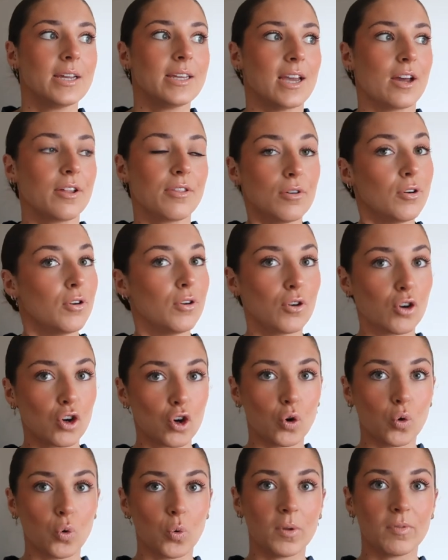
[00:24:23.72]
I thought it looked
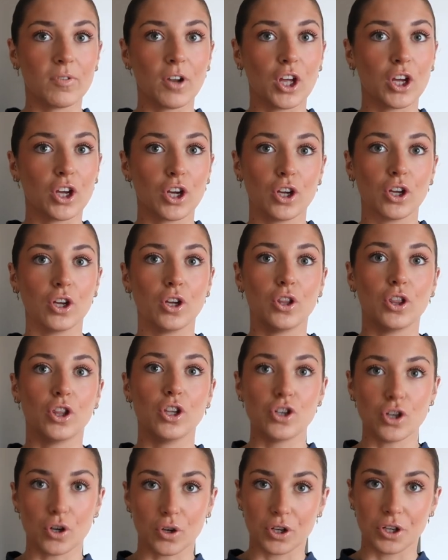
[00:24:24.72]
cool with like the
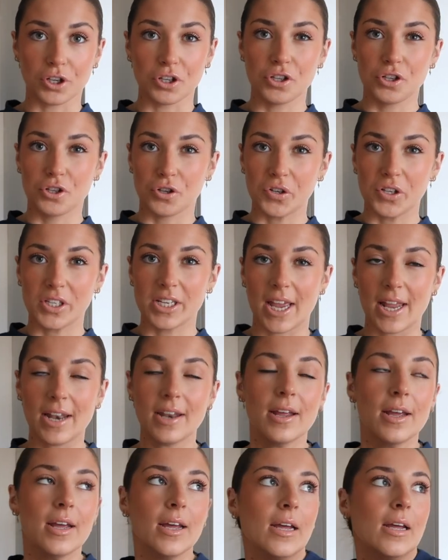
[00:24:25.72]
joggers tucked in.